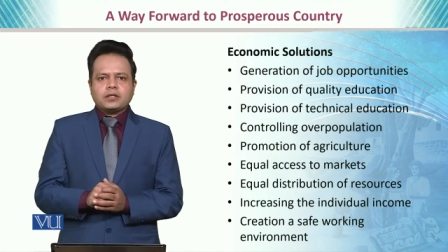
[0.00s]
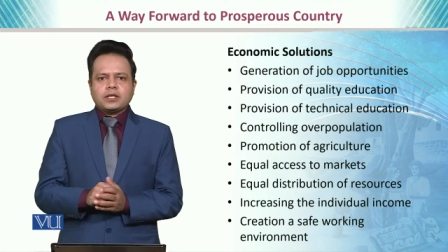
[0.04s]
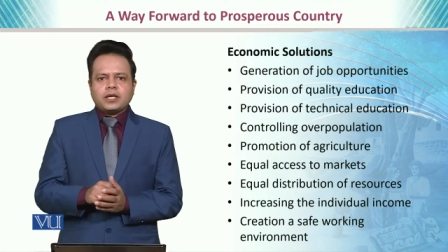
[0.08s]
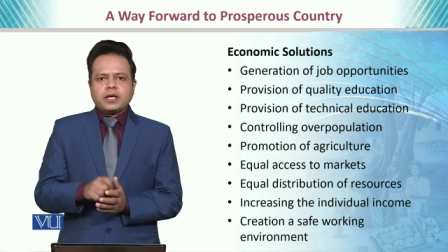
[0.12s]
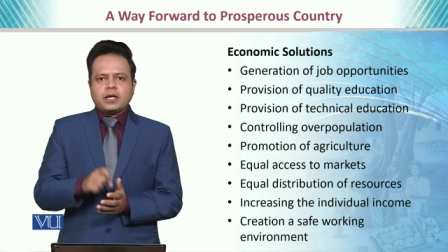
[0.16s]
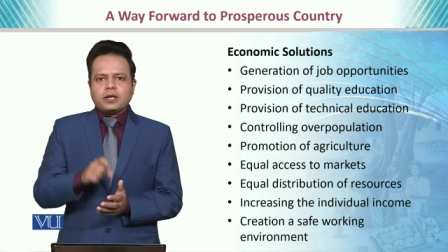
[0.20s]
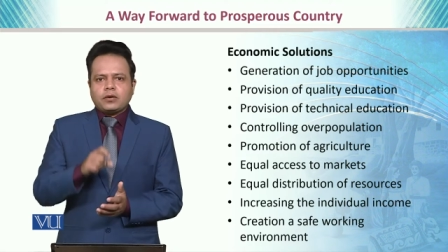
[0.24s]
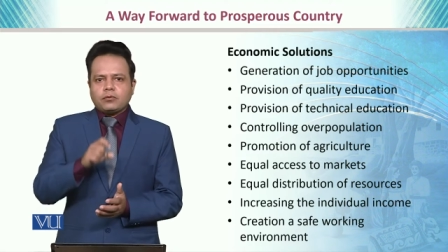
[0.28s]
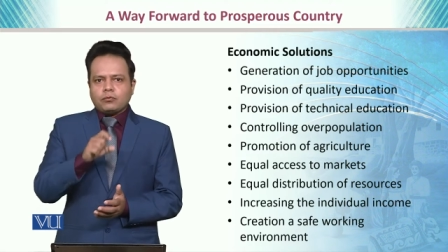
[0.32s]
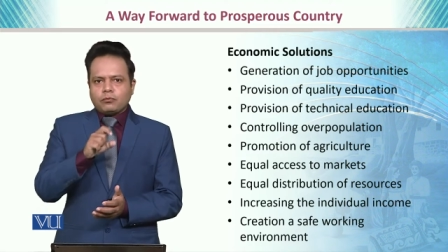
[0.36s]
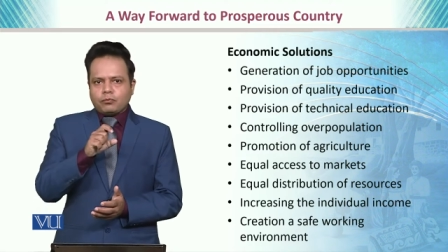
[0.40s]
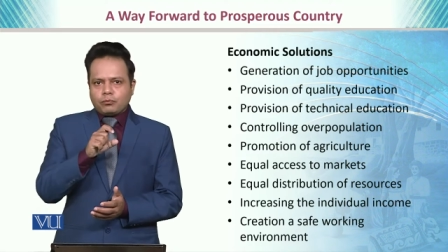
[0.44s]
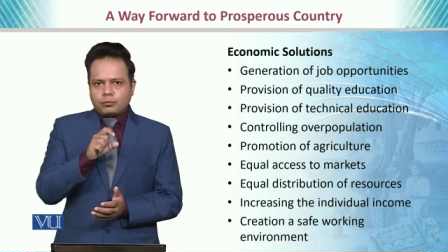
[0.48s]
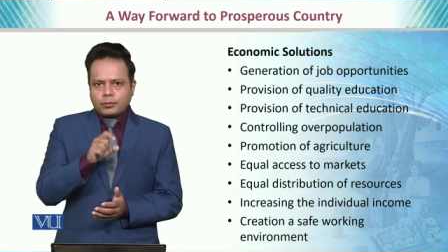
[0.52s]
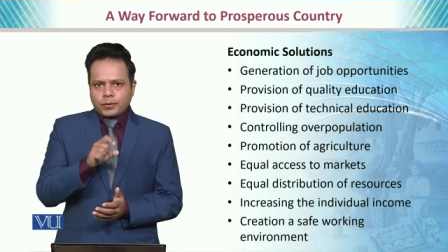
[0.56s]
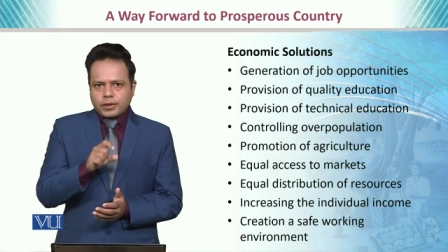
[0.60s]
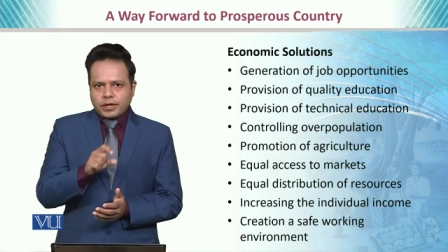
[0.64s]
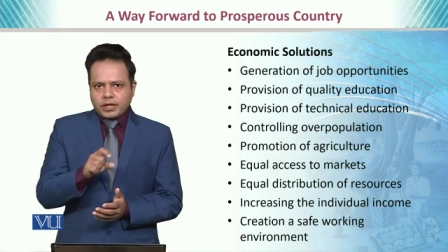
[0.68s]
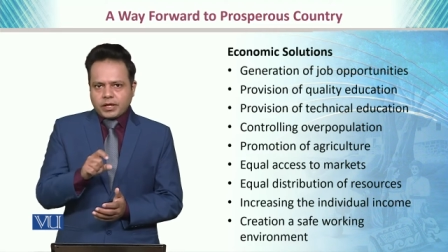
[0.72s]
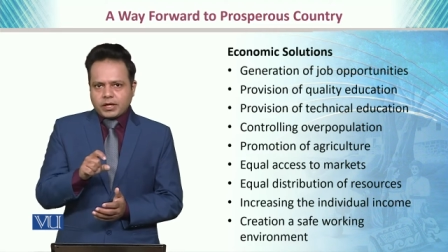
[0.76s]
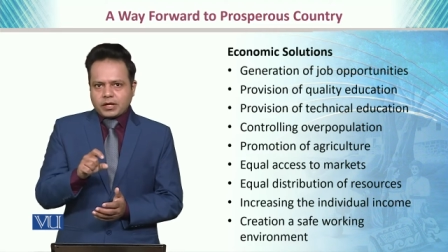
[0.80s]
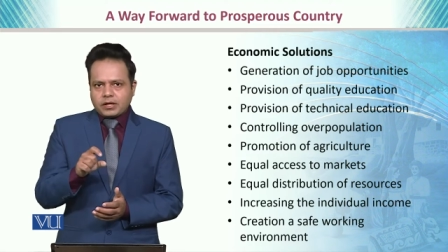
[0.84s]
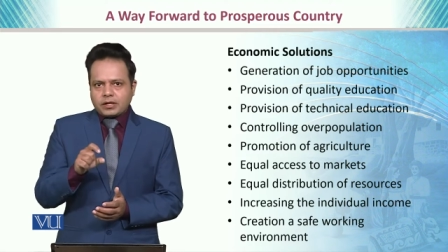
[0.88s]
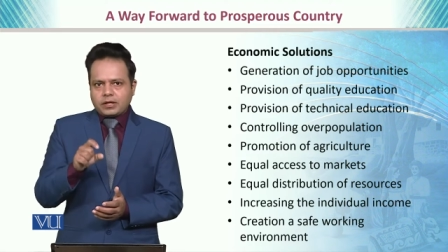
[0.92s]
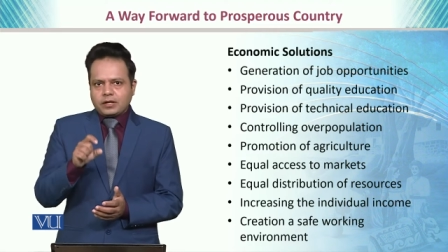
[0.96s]
than
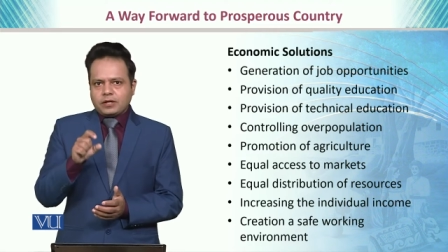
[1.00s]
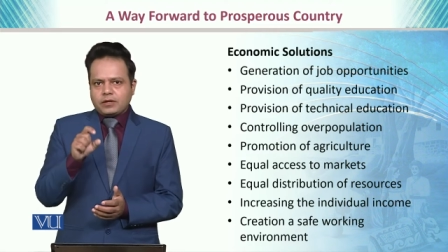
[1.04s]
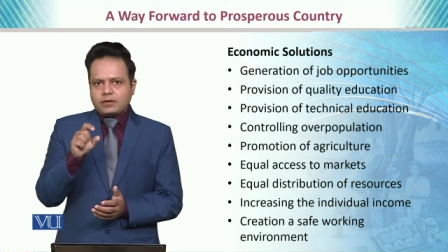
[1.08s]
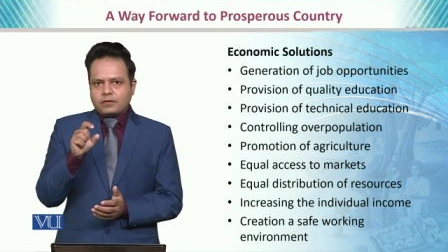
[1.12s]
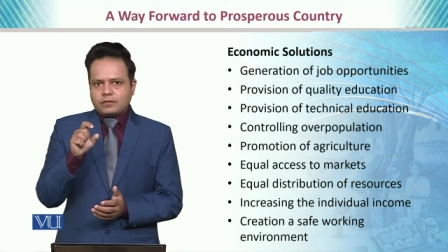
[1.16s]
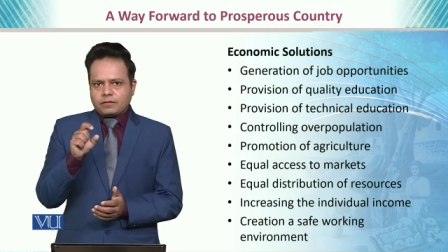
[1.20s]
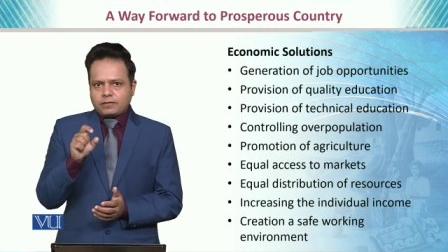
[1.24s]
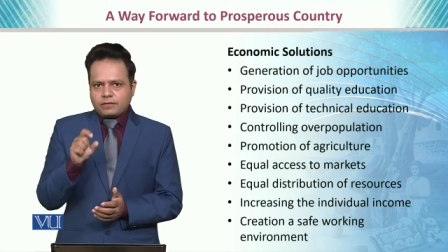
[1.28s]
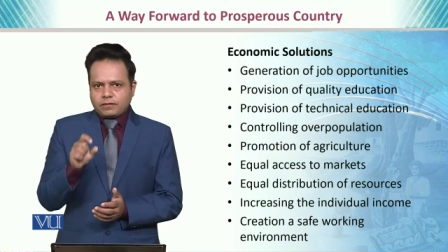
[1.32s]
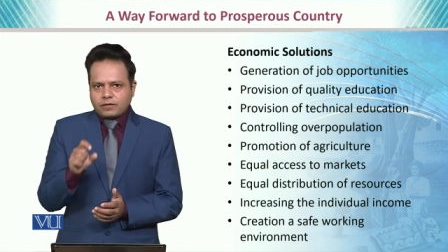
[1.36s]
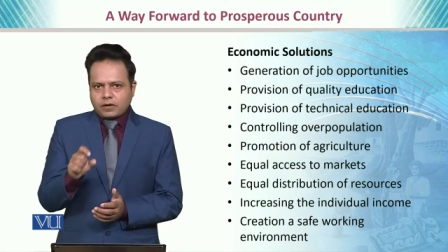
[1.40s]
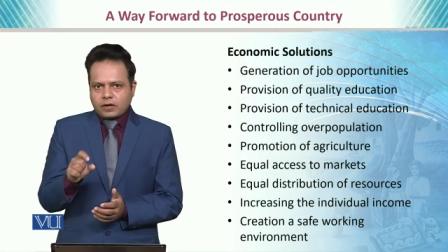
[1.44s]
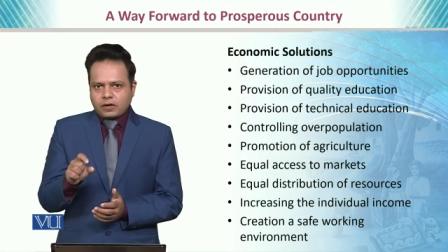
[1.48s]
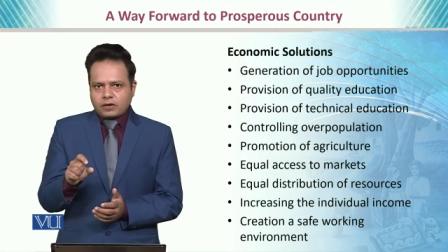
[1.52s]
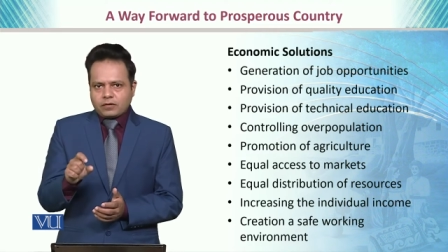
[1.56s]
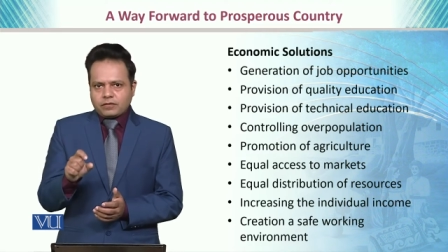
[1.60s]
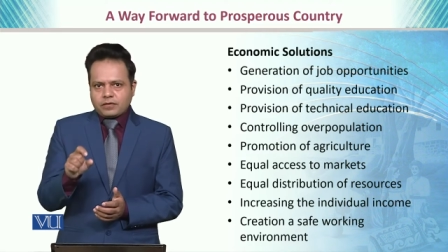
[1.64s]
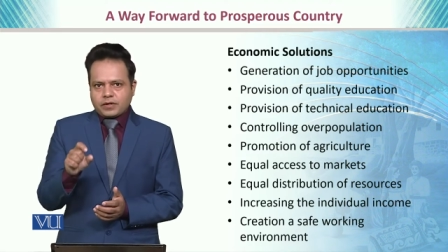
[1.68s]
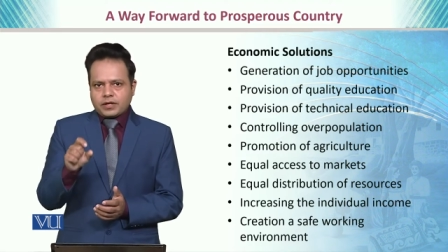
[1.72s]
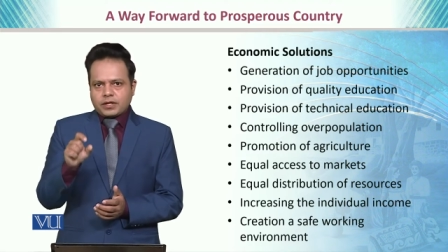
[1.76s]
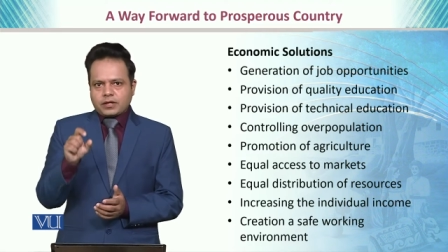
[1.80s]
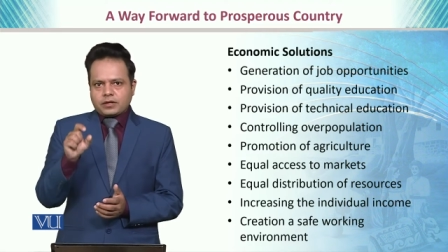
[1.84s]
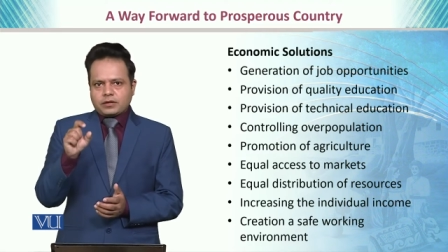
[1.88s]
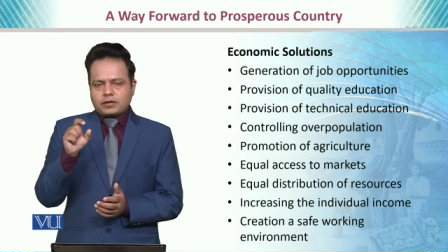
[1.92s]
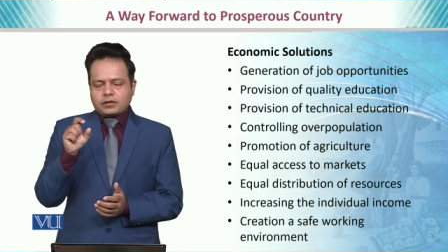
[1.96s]
merely
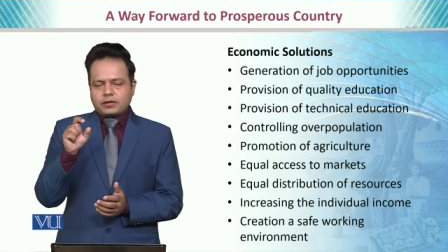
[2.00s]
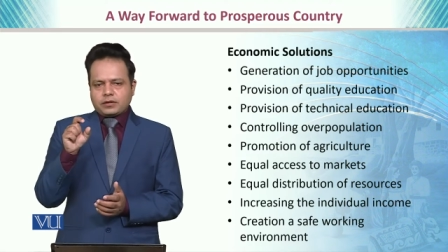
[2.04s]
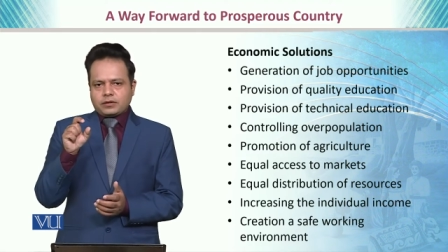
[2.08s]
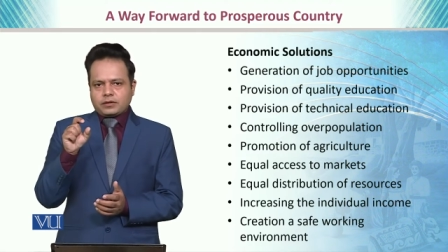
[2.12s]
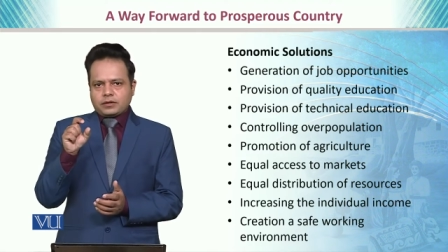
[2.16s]
following